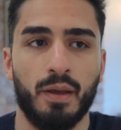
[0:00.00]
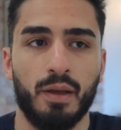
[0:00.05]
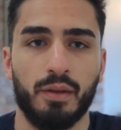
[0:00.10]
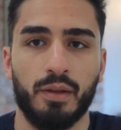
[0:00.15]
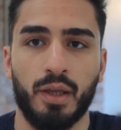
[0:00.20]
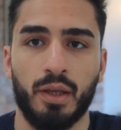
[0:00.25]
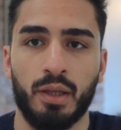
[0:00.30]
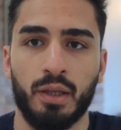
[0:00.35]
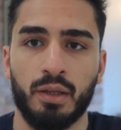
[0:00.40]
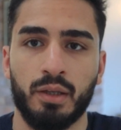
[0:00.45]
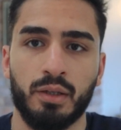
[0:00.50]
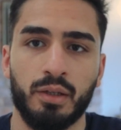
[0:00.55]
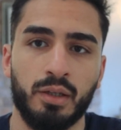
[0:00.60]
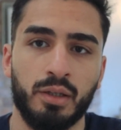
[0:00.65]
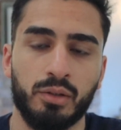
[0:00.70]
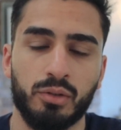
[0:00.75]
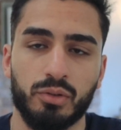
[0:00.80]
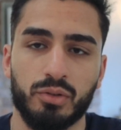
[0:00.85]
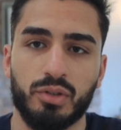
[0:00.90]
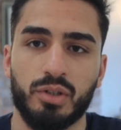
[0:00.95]
They
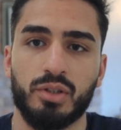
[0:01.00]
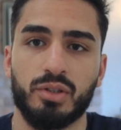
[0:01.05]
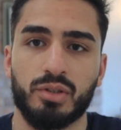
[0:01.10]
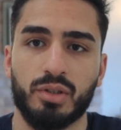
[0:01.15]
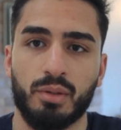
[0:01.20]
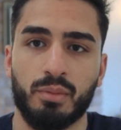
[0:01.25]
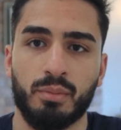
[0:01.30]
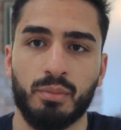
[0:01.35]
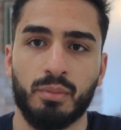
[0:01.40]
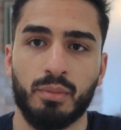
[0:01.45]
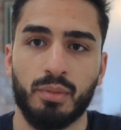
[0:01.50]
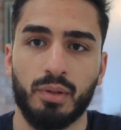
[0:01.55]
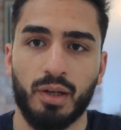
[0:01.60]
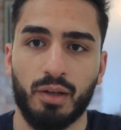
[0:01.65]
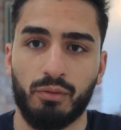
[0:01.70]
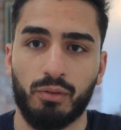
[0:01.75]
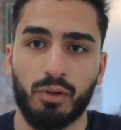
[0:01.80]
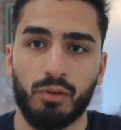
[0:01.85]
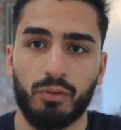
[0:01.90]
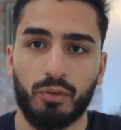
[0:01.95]
need to see some
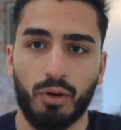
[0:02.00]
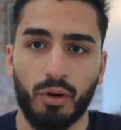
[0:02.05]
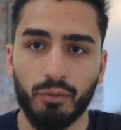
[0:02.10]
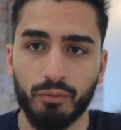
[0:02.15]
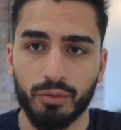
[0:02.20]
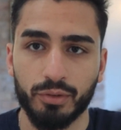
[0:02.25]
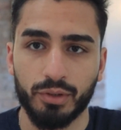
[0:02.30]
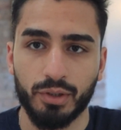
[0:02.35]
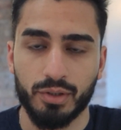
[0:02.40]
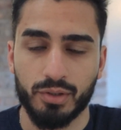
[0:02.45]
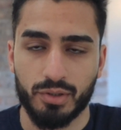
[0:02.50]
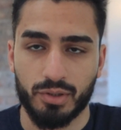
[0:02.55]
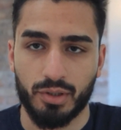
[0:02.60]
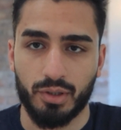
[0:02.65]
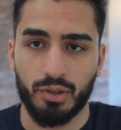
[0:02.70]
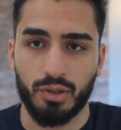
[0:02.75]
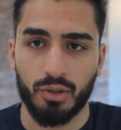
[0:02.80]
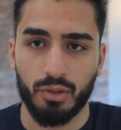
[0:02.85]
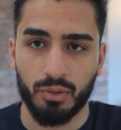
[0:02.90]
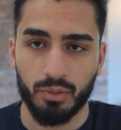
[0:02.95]
level of confidence
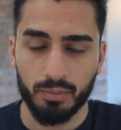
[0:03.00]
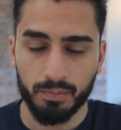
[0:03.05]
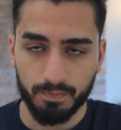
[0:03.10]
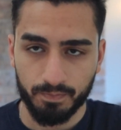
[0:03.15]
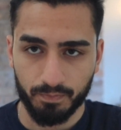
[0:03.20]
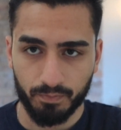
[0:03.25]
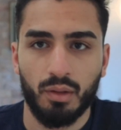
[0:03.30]
in you.